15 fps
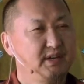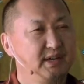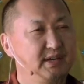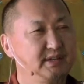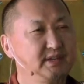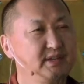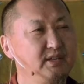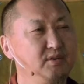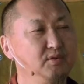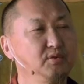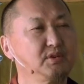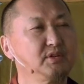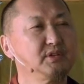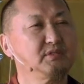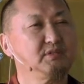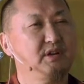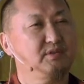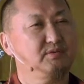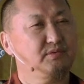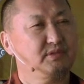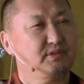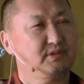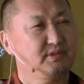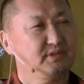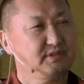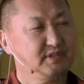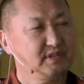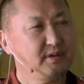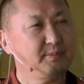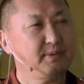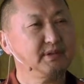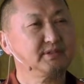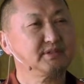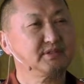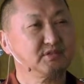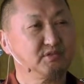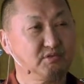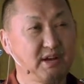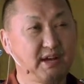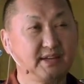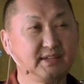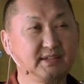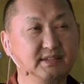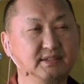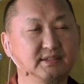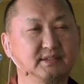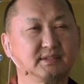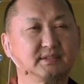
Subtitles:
And he looked around, someone's crying,